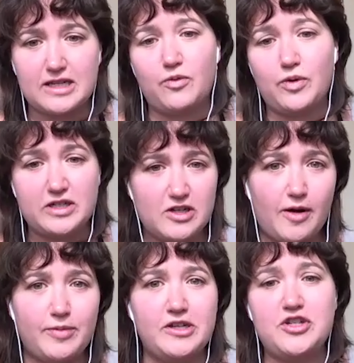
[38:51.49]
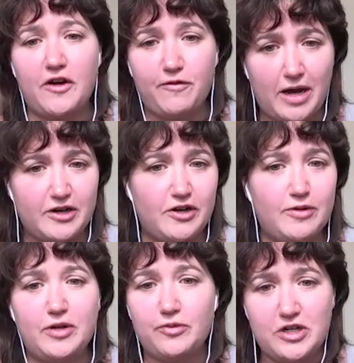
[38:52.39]
Rick Doblin, Jeff Becker,
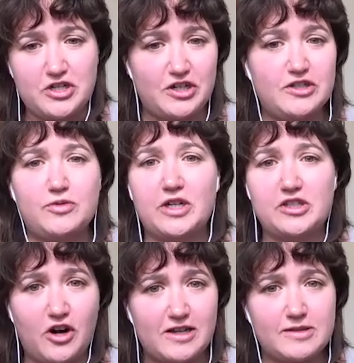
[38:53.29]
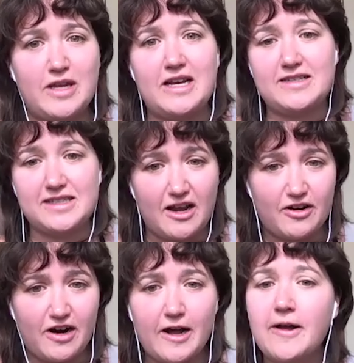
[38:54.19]
Bill Richards, Rick Strassman,
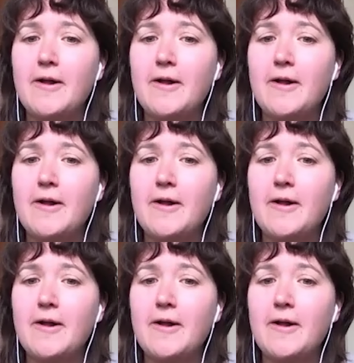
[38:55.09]
etc.,